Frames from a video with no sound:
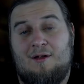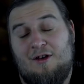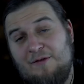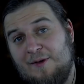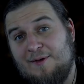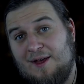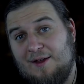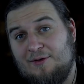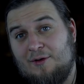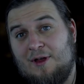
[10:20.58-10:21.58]
An
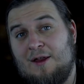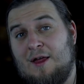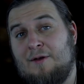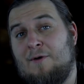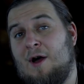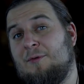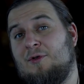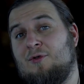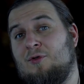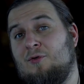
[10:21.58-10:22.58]
investigator can have up
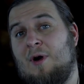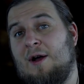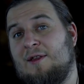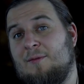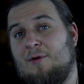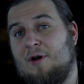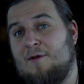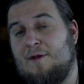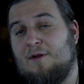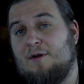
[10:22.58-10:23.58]
to 2 item
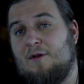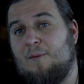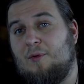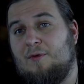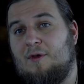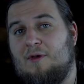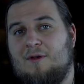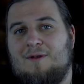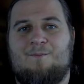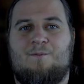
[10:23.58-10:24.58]
cards at their disposal.
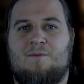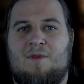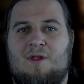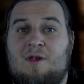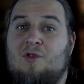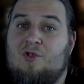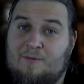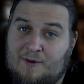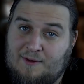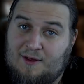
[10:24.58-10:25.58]
Each
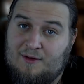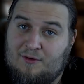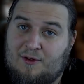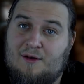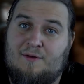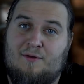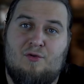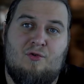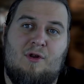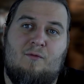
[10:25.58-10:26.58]
investigator can
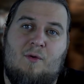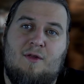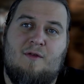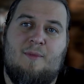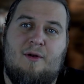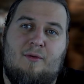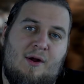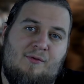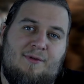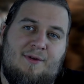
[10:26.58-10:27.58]
research only once per
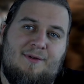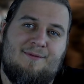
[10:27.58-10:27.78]
round.